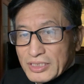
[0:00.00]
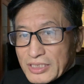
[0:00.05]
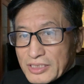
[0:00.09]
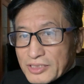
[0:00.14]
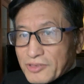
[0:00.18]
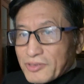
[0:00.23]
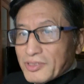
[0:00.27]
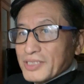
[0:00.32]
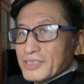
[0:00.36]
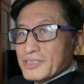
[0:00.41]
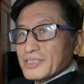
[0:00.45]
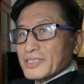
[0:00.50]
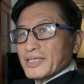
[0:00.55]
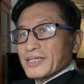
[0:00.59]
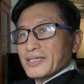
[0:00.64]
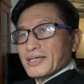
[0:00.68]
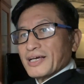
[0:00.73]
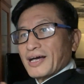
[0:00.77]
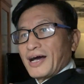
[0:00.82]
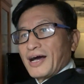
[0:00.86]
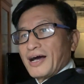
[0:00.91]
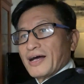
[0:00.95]
So let's
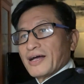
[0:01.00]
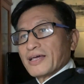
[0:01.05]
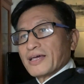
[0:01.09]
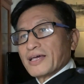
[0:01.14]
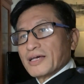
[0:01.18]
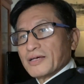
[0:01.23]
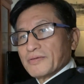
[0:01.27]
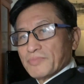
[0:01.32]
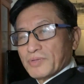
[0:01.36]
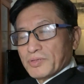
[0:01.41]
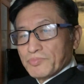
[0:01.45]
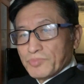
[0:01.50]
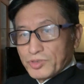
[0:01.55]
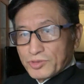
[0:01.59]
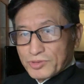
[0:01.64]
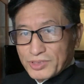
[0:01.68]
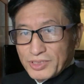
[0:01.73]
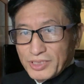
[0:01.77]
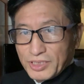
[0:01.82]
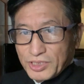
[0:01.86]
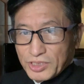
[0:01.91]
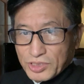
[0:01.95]
say I am a
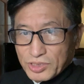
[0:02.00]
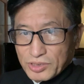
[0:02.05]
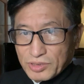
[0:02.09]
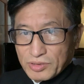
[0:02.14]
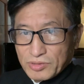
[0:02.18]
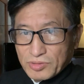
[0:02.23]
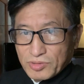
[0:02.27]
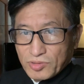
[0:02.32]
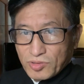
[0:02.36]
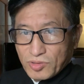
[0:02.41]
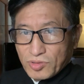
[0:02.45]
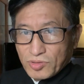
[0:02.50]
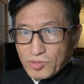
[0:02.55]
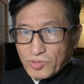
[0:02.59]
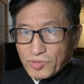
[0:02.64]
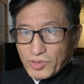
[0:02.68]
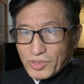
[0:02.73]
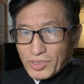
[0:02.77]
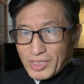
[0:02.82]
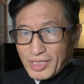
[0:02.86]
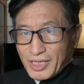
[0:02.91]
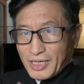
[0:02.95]
musician,
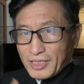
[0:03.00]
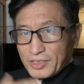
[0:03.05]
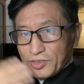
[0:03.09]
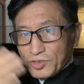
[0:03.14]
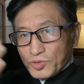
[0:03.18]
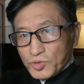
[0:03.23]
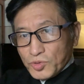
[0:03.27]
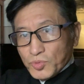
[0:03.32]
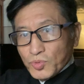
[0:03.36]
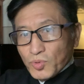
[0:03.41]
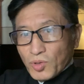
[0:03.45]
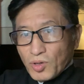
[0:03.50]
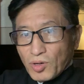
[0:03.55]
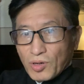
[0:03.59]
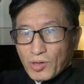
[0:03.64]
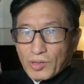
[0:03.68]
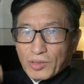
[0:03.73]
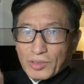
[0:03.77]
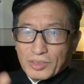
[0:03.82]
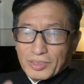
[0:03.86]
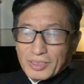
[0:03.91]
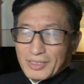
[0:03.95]
and you
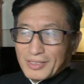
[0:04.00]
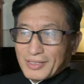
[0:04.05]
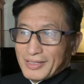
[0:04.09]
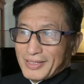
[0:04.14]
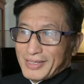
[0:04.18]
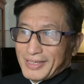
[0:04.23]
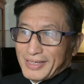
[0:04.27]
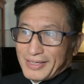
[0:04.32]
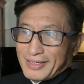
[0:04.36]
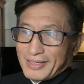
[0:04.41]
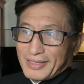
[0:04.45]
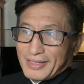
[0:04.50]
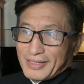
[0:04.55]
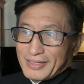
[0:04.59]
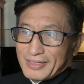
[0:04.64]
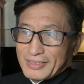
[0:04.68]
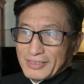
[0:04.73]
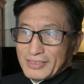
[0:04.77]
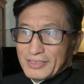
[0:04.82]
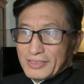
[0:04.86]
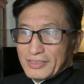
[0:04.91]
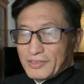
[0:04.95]
are,
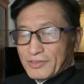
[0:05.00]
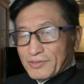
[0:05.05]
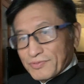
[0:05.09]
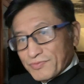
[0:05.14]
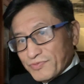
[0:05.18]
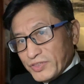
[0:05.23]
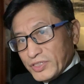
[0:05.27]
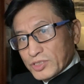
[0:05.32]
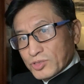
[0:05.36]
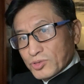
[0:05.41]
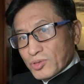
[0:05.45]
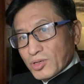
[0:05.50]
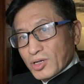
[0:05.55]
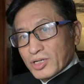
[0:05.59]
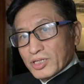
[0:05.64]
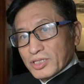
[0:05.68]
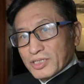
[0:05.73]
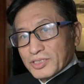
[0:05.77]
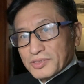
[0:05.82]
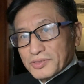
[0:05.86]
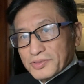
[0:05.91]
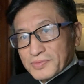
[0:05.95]
visual
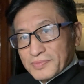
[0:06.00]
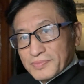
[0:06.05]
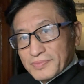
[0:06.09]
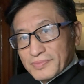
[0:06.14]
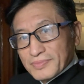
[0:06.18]
artist.